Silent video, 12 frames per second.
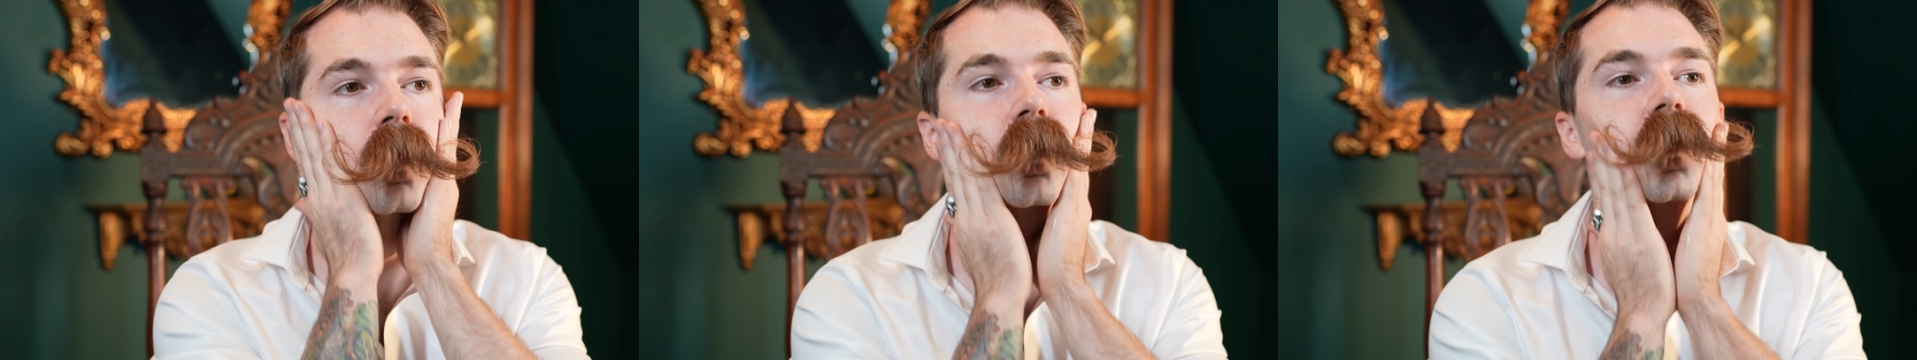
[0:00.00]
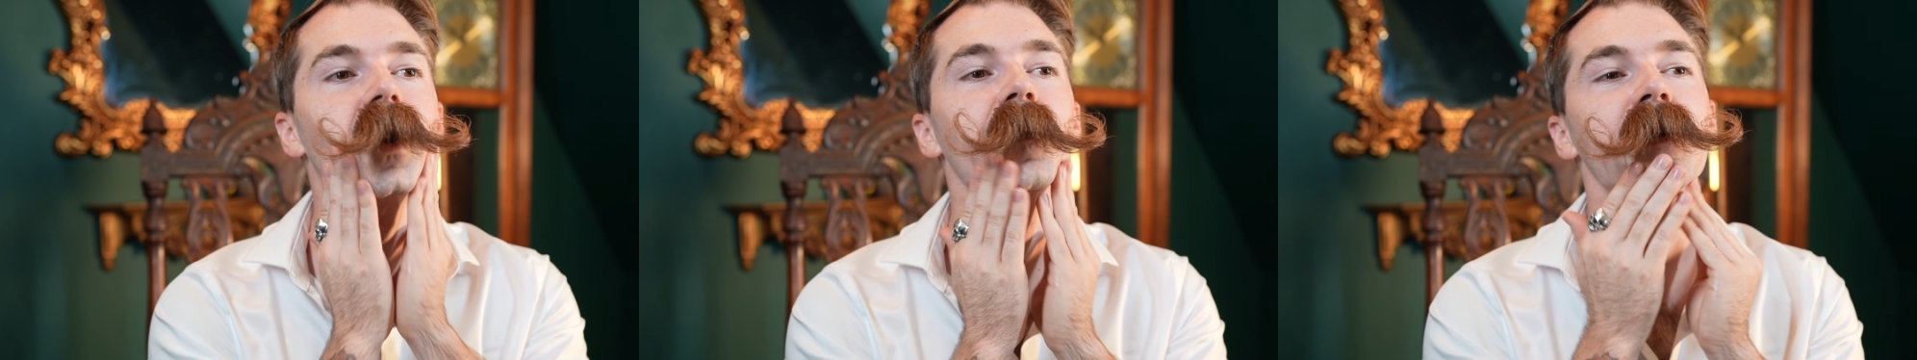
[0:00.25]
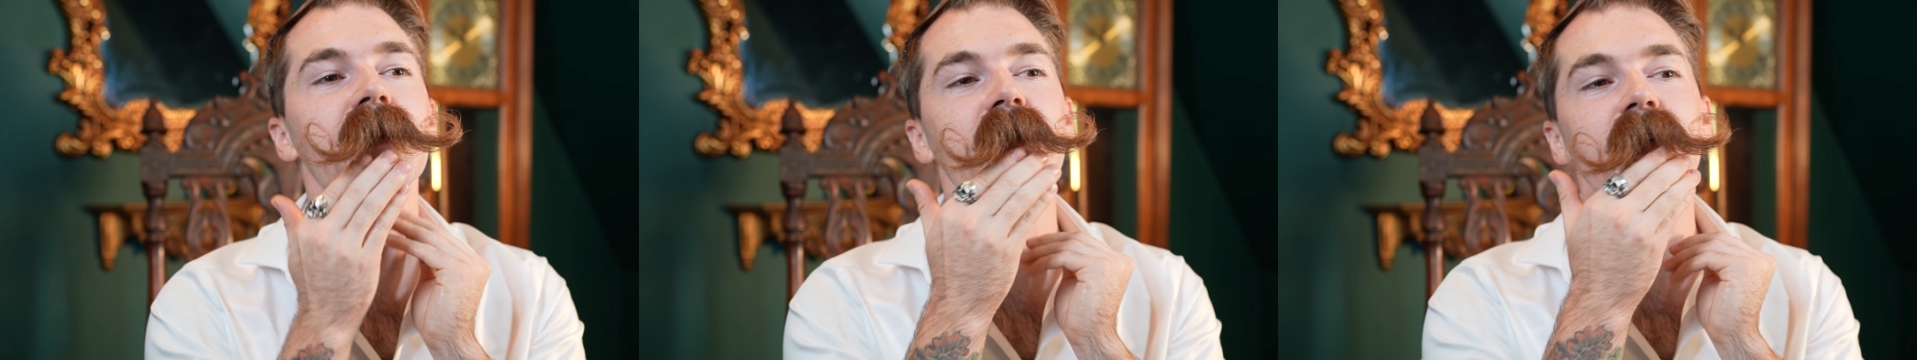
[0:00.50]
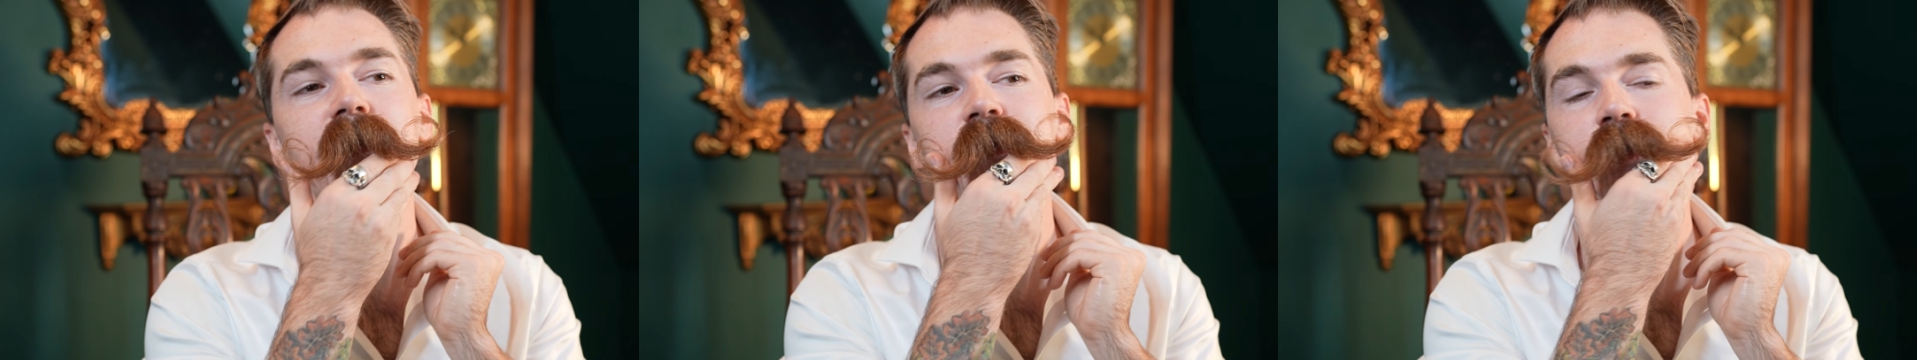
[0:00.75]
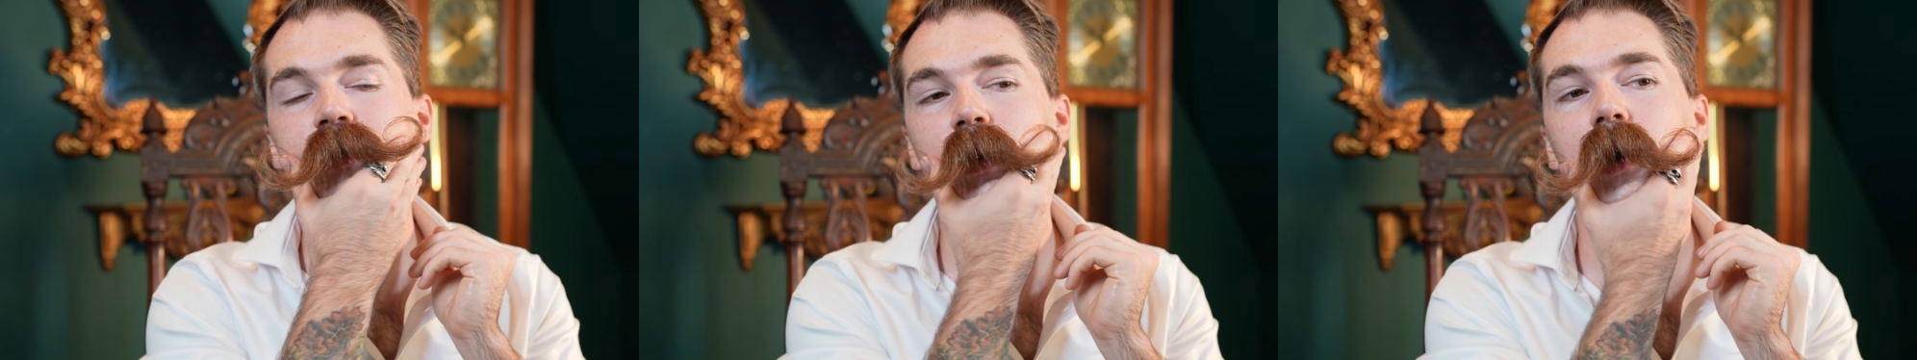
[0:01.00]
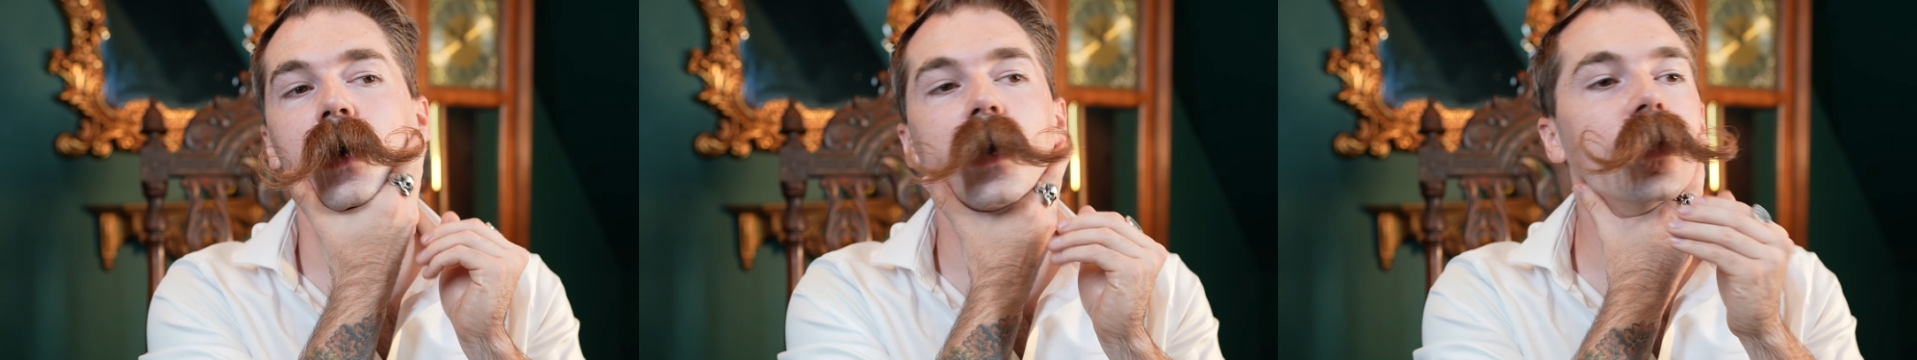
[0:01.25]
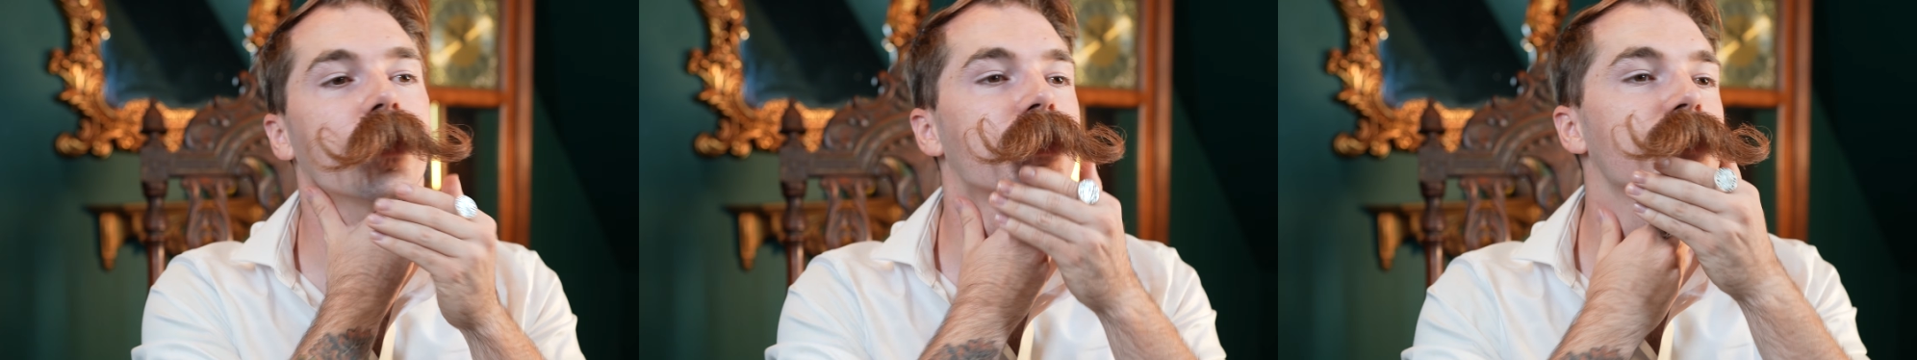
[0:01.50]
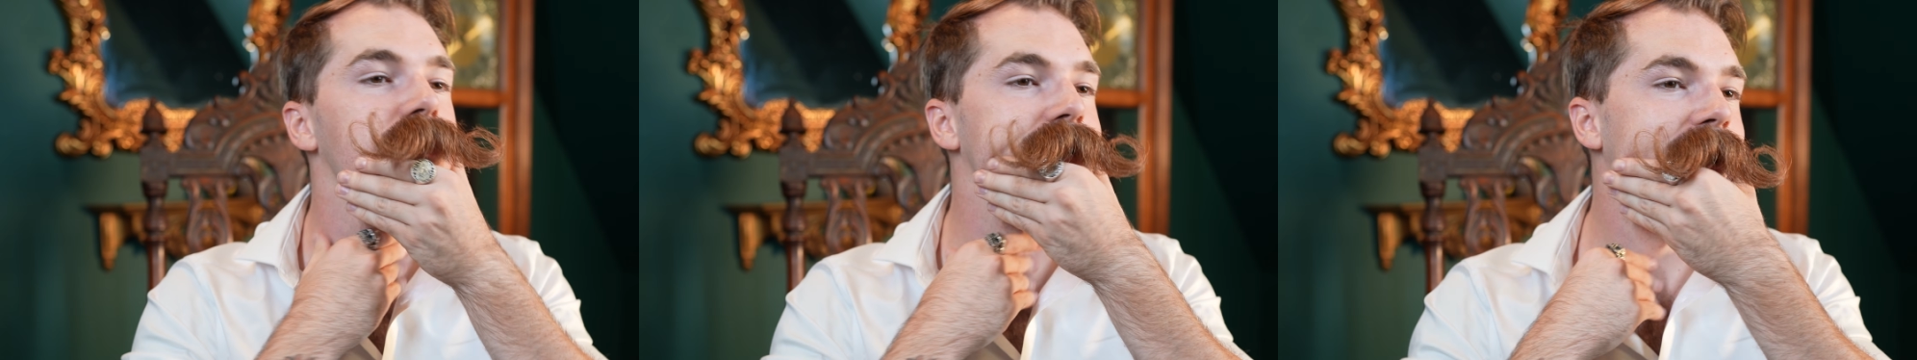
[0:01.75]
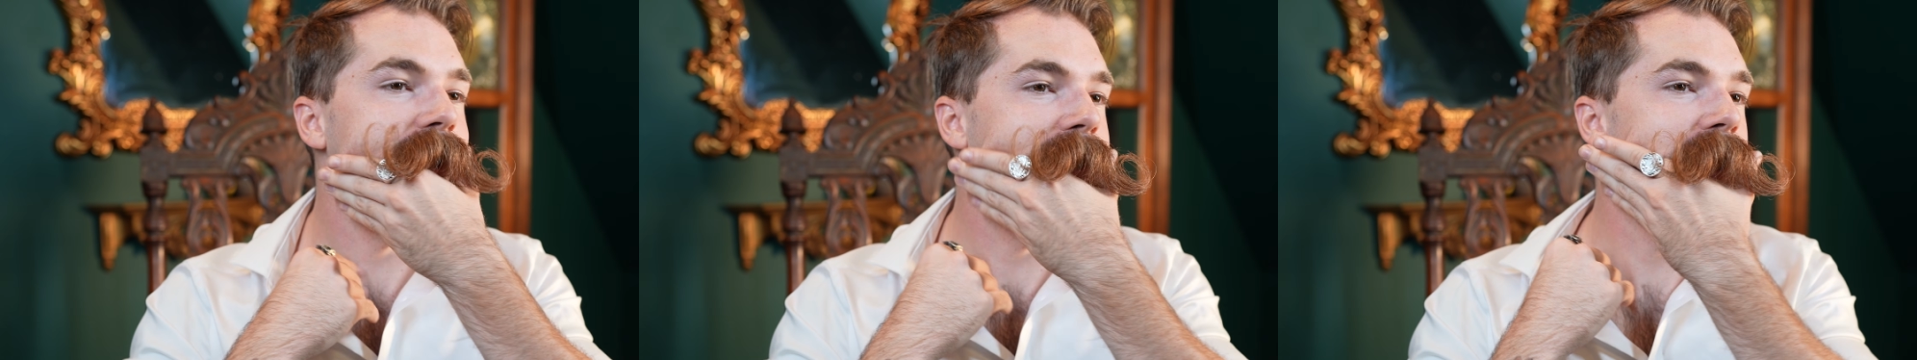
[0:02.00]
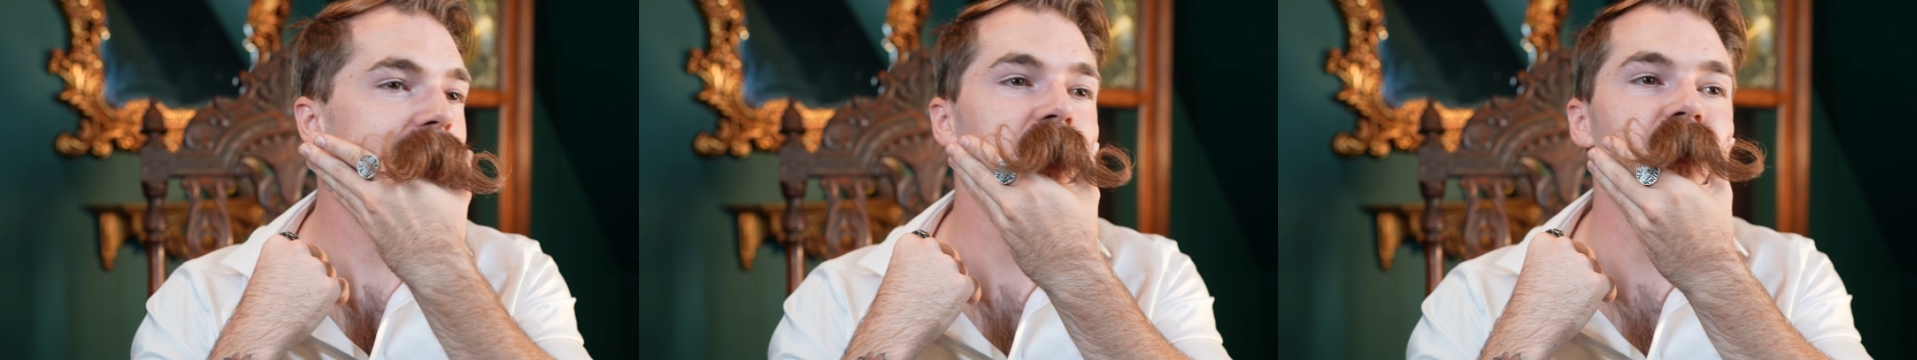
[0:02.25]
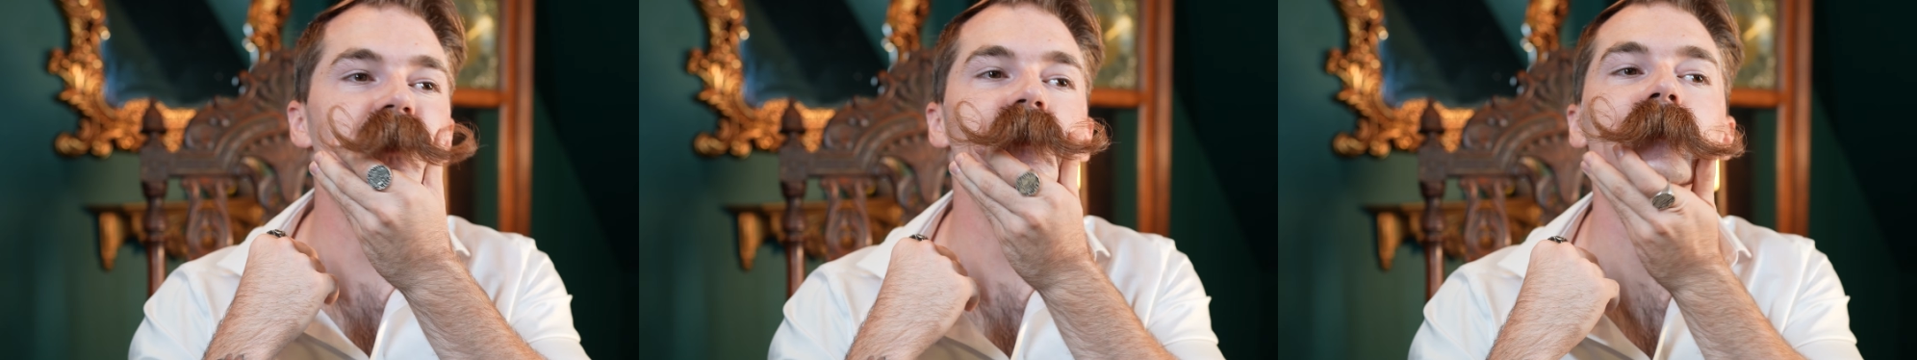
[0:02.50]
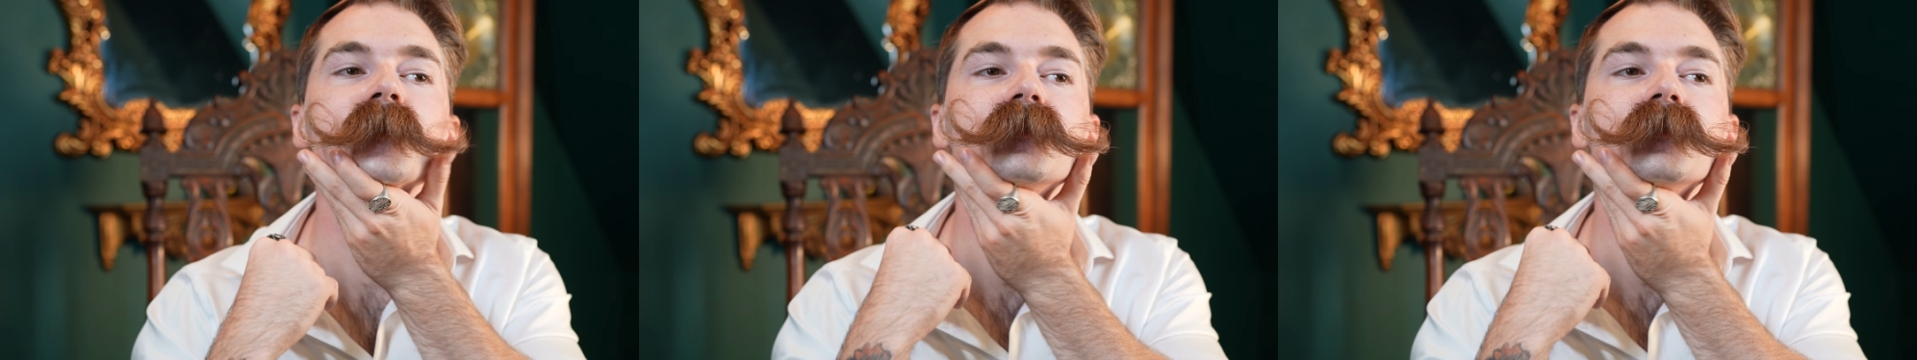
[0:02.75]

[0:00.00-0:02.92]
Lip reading: rub it into all those cut hairs.